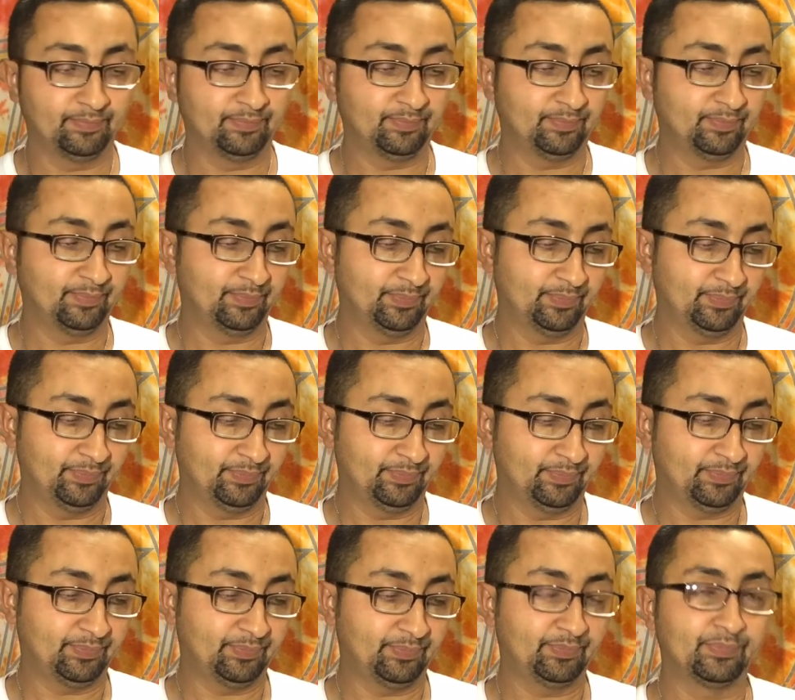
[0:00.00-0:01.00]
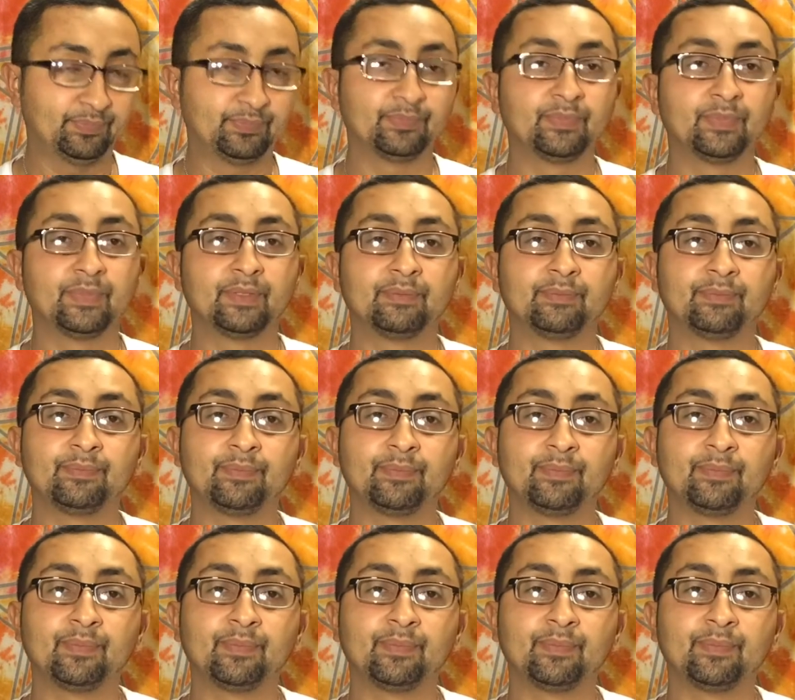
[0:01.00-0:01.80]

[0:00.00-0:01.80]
Nobody speaks.